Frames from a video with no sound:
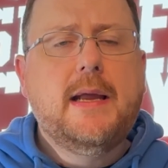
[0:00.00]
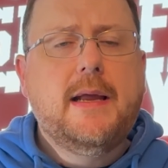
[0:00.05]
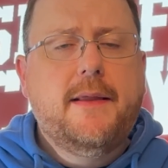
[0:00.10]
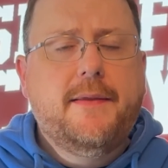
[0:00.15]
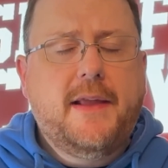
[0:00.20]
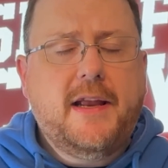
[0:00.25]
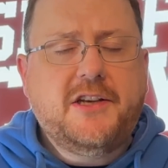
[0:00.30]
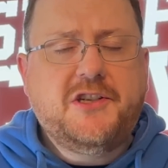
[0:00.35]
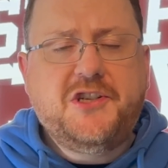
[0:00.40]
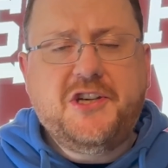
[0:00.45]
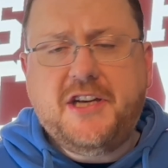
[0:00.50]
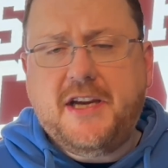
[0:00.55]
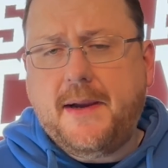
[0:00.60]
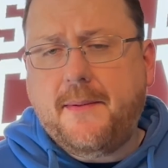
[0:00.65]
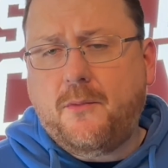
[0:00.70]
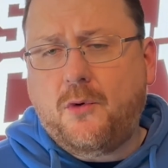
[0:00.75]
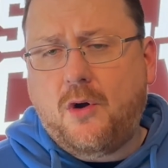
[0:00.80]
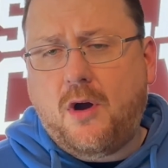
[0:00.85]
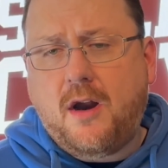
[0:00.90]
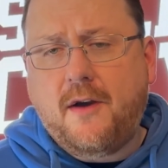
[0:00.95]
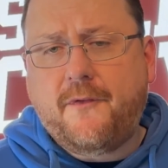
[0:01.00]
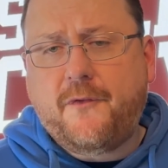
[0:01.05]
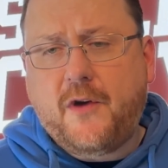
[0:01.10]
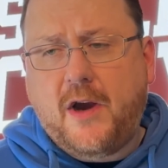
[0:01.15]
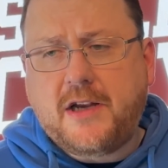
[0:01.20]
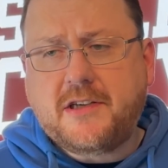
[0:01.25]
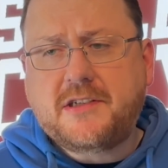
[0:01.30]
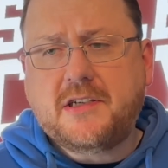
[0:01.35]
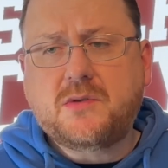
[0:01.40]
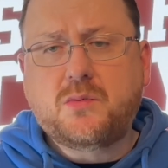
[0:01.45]
that GM Ron
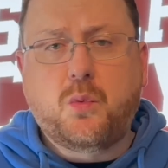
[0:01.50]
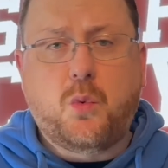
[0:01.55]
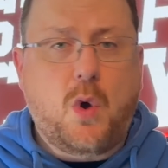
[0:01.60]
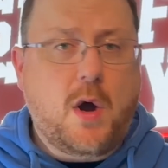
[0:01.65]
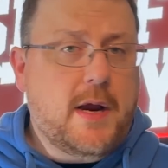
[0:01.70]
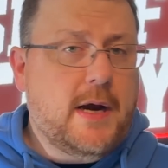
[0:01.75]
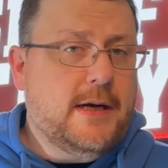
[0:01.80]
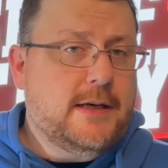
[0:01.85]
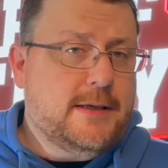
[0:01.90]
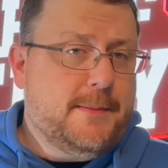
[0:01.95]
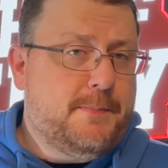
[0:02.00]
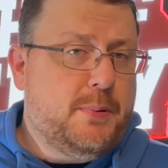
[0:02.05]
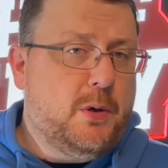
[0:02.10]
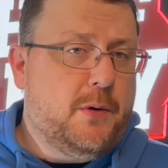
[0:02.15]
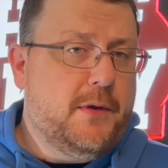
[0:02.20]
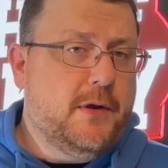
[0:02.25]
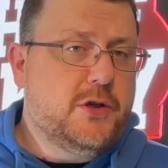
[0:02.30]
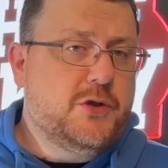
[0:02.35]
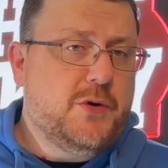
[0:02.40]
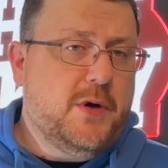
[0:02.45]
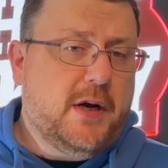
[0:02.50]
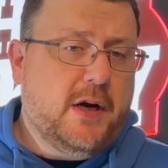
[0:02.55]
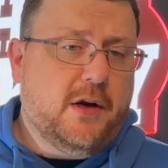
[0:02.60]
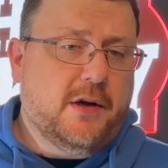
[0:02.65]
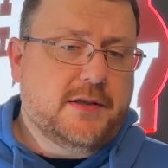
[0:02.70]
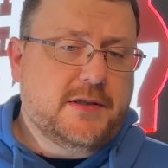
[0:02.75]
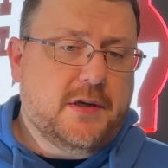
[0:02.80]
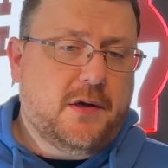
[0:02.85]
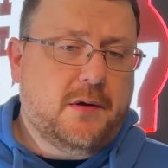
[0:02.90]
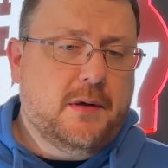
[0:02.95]
Francis wanted to pull the
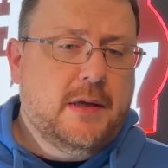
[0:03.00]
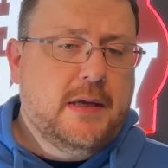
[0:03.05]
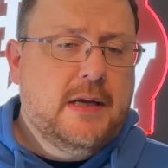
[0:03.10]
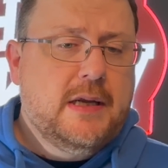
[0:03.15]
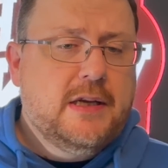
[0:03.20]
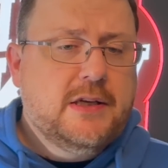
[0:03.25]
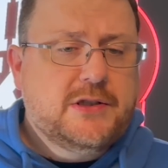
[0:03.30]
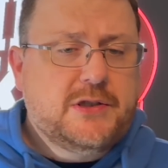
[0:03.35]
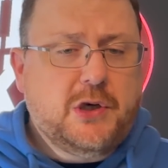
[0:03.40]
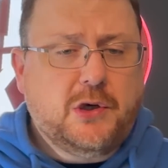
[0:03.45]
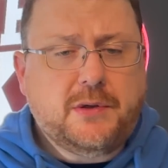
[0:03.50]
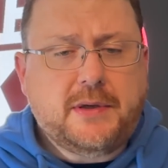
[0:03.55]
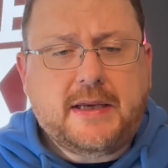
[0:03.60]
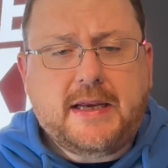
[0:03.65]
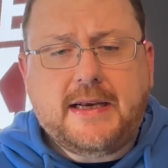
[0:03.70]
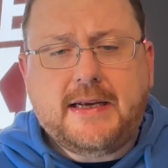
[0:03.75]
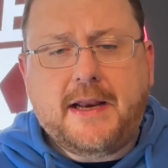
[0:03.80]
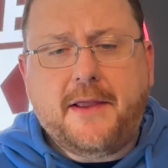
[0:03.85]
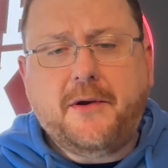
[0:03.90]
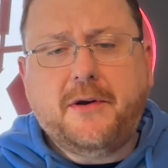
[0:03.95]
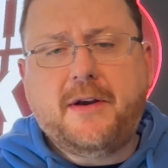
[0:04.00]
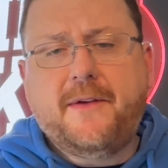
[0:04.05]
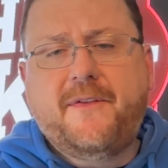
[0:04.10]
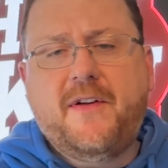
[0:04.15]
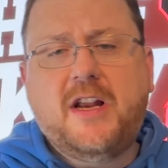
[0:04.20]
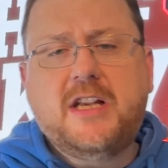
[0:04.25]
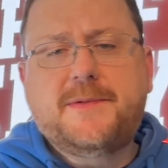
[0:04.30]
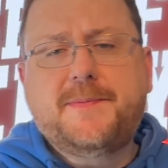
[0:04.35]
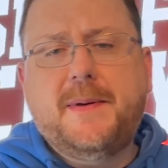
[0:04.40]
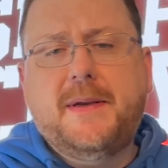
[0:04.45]
trigger. So, certainly another
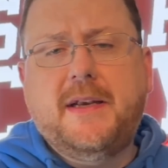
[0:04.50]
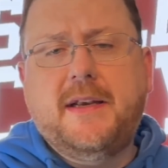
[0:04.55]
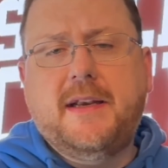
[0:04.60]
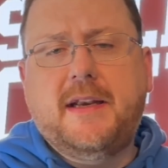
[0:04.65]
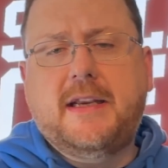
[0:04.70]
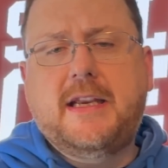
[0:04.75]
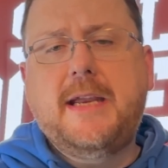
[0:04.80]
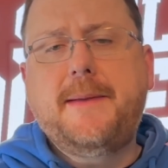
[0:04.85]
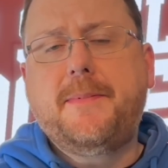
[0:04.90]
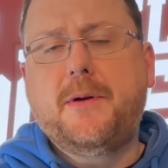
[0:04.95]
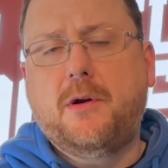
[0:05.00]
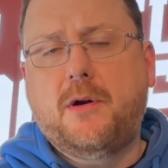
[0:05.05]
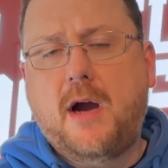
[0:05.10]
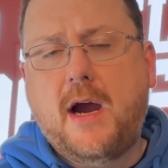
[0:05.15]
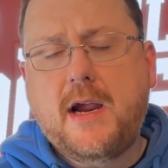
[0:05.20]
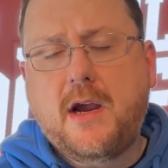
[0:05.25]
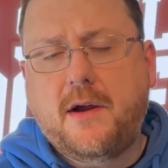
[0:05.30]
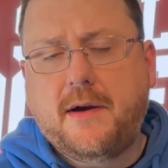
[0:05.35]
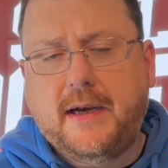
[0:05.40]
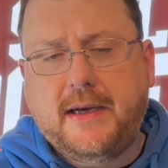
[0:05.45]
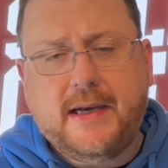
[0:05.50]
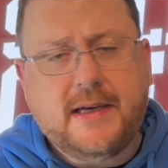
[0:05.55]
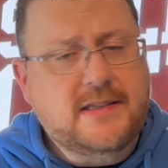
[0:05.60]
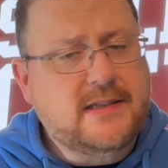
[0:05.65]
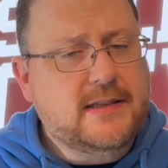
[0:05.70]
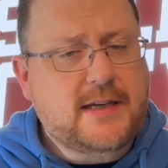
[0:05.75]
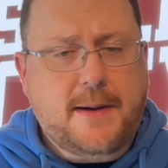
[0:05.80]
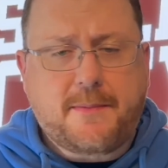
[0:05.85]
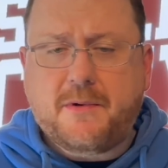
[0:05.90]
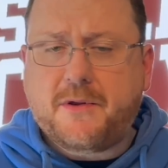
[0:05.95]
defenseman to keep your eye on. He
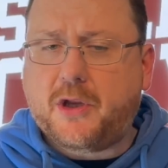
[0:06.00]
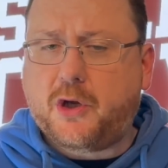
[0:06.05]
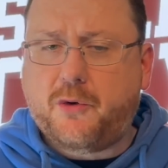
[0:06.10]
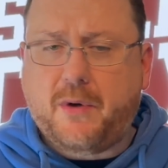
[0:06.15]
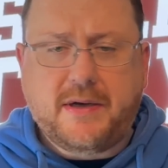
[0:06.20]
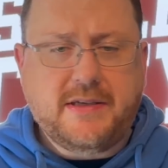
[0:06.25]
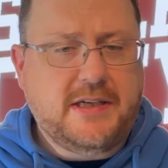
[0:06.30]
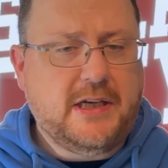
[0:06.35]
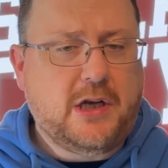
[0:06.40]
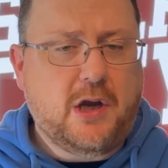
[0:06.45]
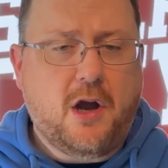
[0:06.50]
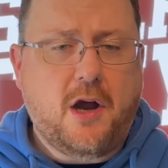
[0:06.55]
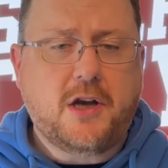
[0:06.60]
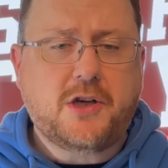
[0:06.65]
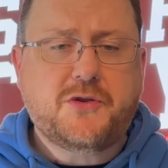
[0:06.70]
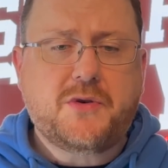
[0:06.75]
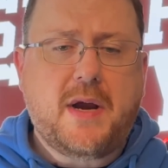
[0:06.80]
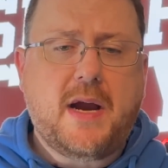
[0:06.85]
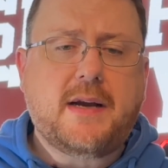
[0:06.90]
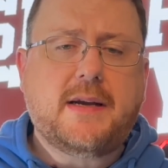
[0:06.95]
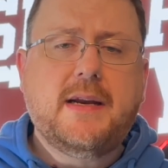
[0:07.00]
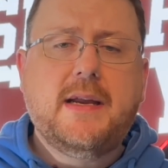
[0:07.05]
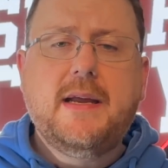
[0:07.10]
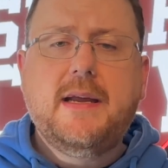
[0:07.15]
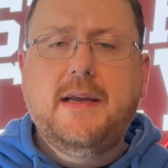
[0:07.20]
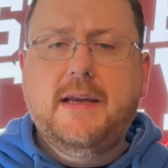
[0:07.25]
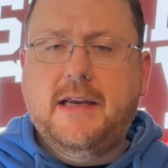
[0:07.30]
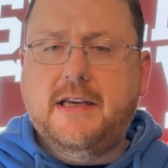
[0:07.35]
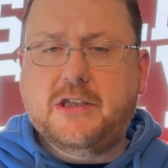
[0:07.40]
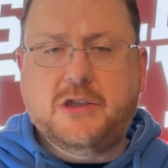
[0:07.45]
doesn't come with a crazy contract.
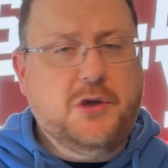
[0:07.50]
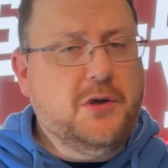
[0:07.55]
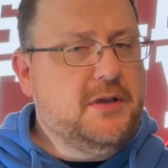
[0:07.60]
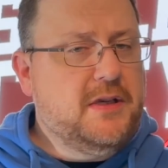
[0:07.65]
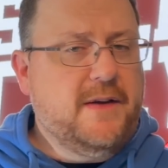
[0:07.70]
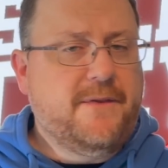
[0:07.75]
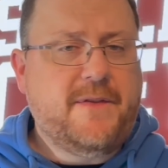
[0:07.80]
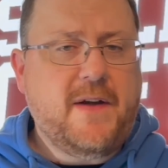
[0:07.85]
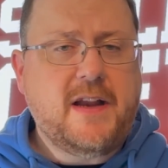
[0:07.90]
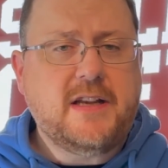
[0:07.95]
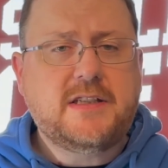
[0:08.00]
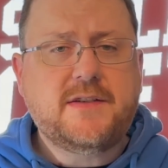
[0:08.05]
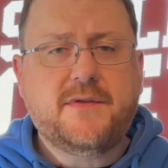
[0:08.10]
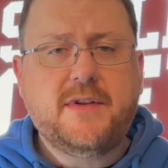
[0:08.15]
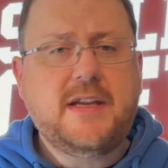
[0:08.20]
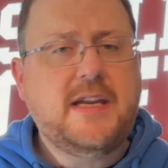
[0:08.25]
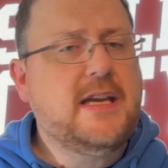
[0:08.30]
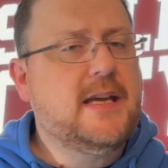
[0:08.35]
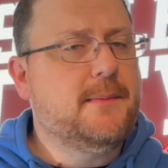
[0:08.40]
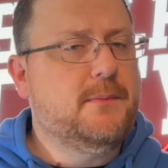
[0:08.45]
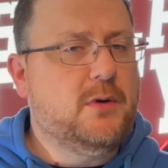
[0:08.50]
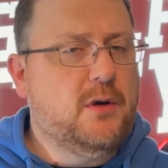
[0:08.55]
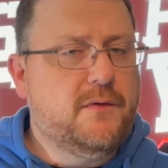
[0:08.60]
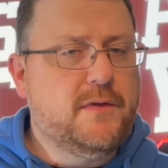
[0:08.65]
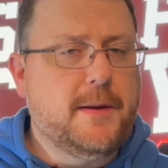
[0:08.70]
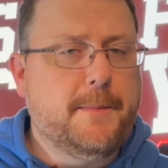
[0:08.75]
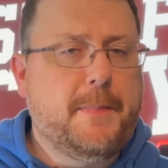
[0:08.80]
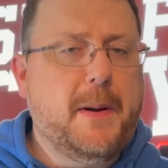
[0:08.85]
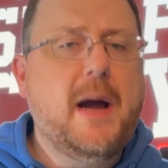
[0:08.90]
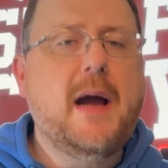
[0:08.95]
He's good defensively. He can move
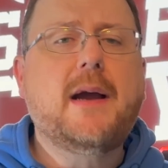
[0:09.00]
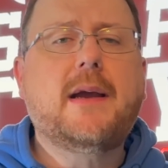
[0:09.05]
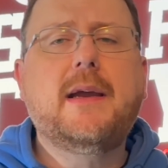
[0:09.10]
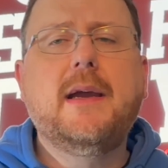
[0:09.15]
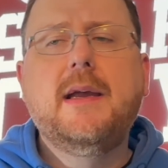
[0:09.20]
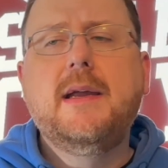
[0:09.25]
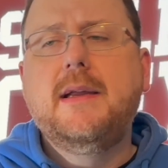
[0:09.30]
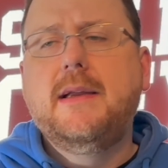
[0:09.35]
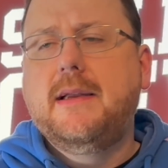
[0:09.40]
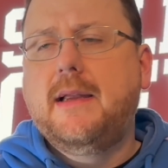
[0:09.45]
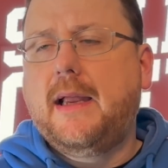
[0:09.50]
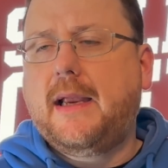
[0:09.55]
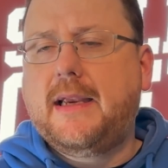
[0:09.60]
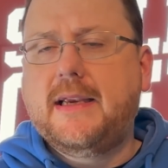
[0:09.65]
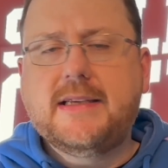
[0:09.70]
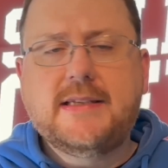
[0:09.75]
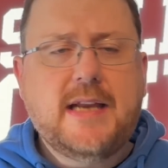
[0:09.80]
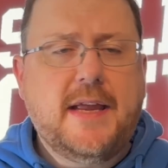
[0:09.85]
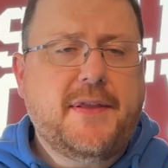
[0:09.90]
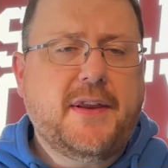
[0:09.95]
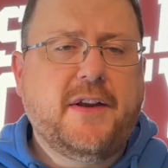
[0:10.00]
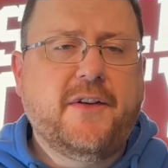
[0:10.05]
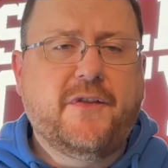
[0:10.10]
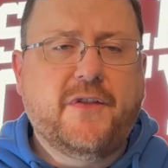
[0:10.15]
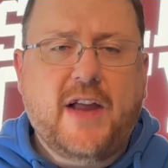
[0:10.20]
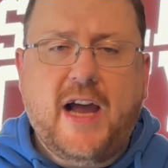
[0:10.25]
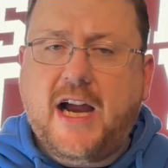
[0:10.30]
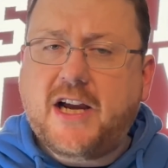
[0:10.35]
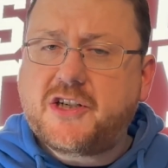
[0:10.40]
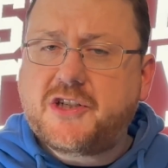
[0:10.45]
the puck. Like he's nothing
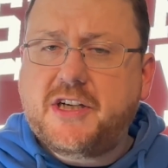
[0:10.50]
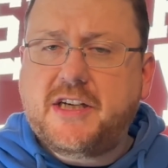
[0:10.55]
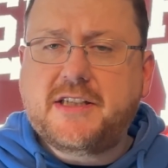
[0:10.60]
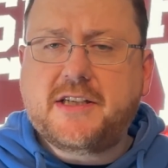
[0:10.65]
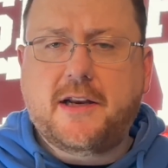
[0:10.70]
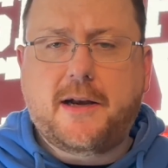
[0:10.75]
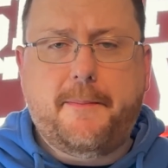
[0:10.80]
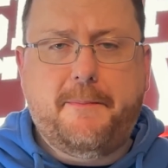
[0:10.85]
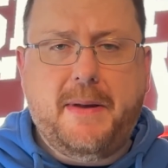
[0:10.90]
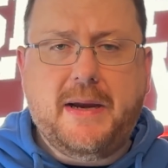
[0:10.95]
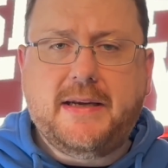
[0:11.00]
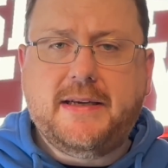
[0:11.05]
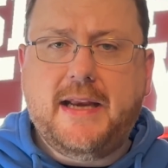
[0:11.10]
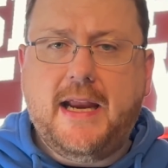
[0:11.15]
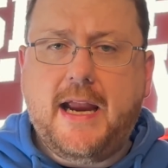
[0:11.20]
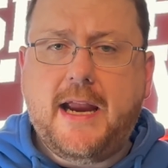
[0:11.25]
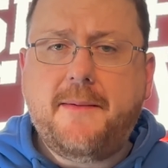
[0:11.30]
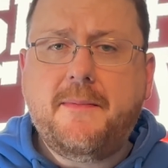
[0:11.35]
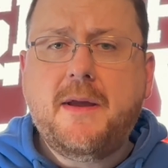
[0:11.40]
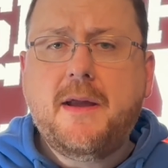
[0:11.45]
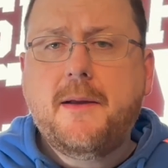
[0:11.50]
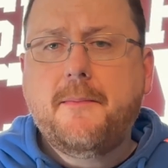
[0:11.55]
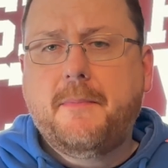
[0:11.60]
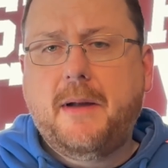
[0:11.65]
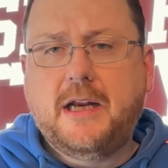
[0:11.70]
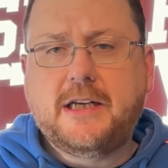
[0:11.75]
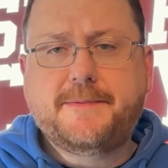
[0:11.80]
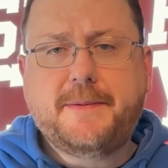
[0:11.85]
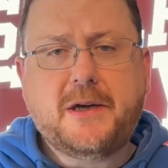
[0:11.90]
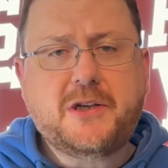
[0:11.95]
flashy. He's not a big name.
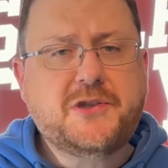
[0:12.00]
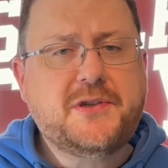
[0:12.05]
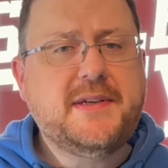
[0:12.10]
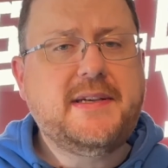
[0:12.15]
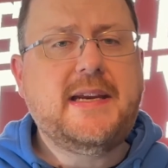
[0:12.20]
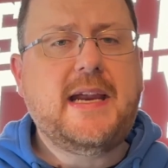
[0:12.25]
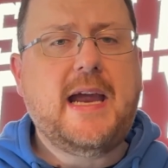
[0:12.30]
But especially in the